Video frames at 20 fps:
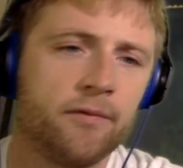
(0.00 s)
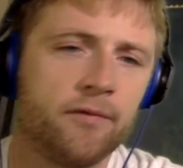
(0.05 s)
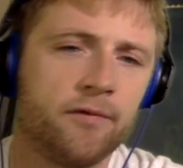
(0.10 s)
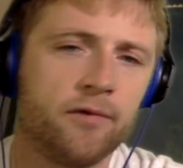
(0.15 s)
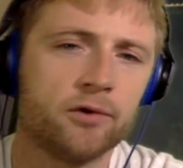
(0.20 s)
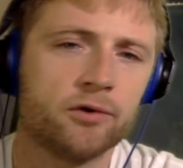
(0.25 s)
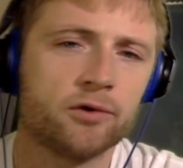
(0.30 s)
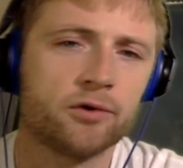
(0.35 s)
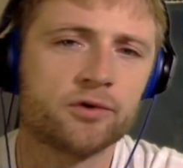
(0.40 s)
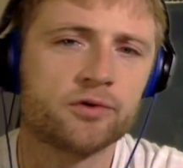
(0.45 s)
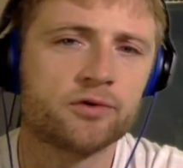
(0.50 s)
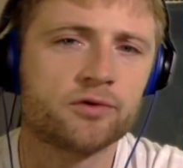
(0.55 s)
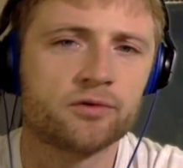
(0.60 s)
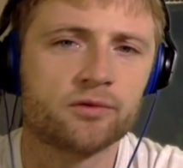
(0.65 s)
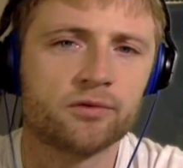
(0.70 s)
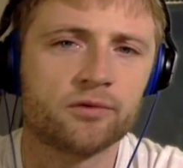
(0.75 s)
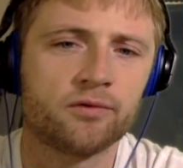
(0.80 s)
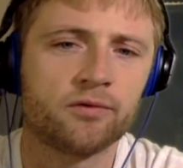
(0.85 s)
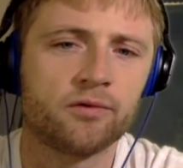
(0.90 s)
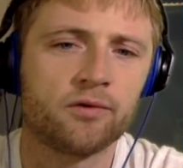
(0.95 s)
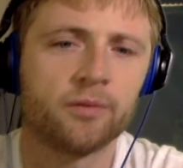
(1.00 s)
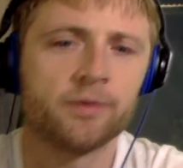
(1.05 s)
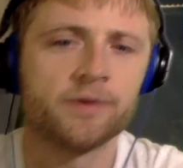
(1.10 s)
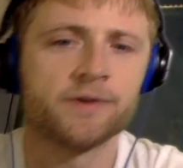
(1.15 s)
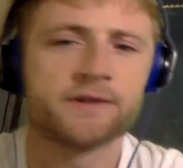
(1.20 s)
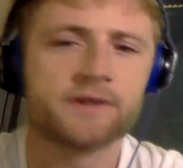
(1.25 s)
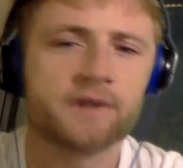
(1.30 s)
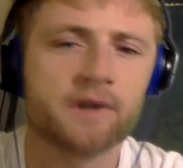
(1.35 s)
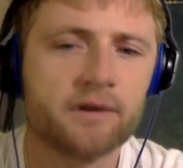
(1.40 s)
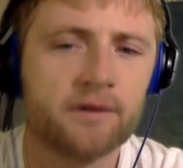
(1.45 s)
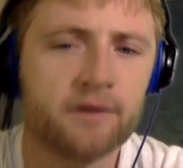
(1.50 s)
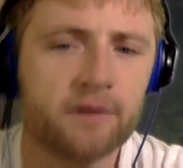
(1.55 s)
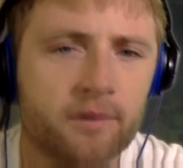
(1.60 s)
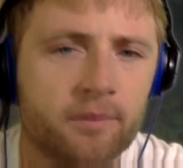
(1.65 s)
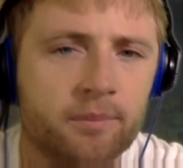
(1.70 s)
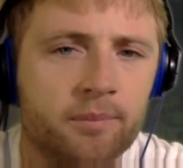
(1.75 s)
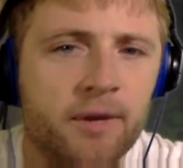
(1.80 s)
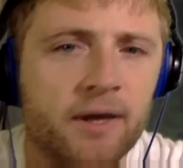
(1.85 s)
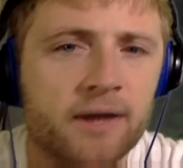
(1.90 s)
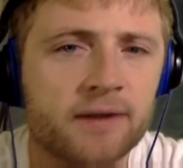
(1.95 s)
photos from inside
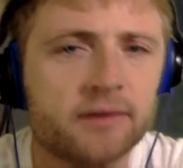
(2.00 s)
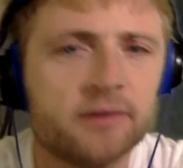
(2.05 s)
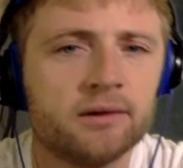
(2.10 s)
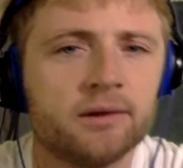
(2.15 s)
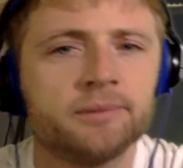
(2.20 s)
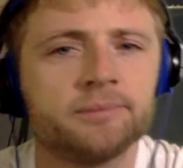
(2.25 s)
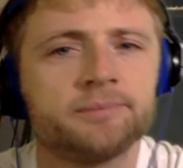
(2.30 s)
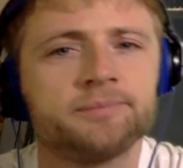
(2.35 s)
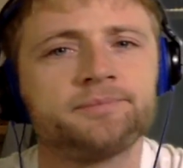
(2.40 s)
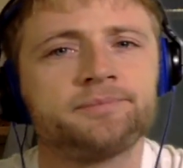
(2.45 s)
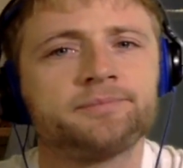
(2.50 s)
the panel.